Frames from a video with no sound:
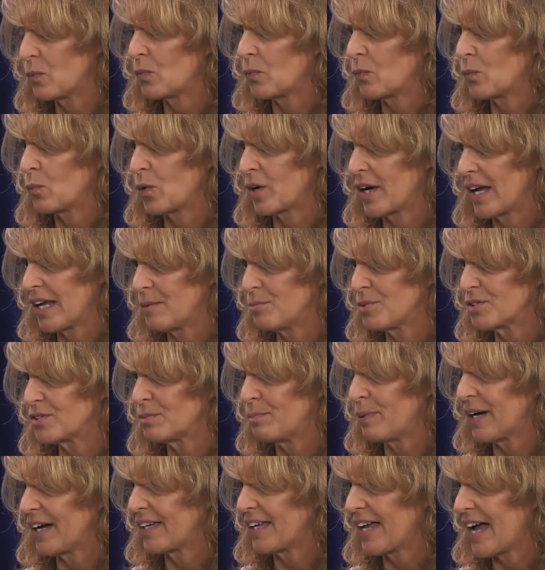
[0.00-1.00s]
were able to
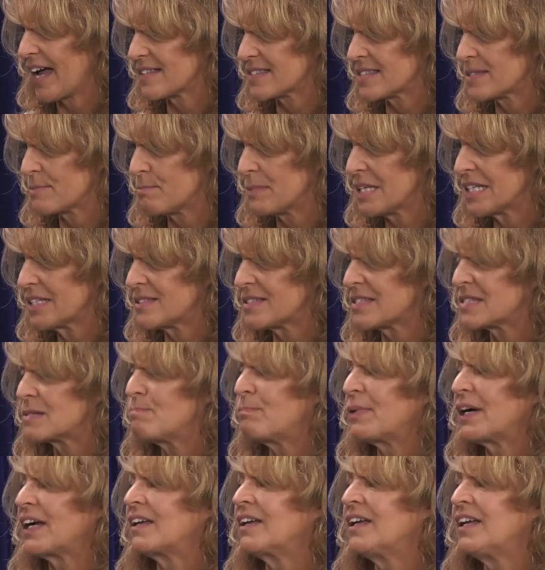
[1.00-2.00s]
buy hats and mittens,
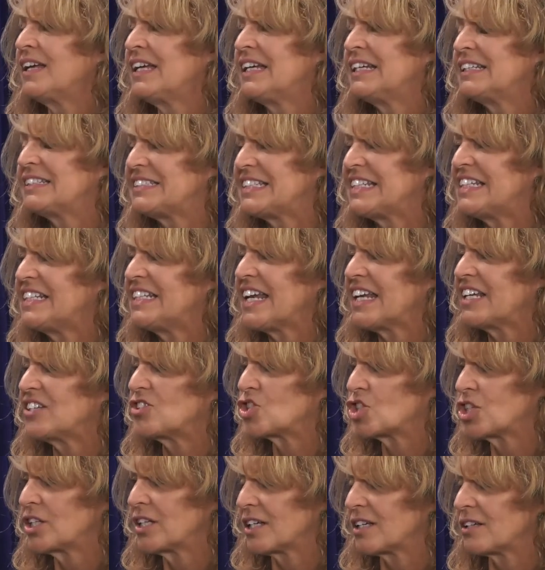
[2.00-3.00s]
but
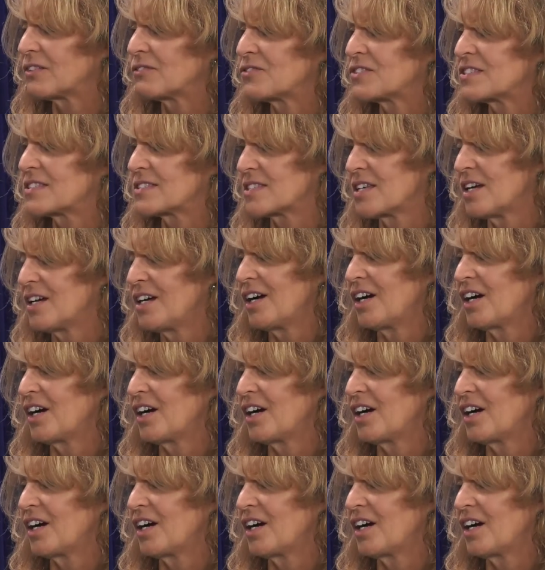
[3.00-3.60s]
teenage gifts.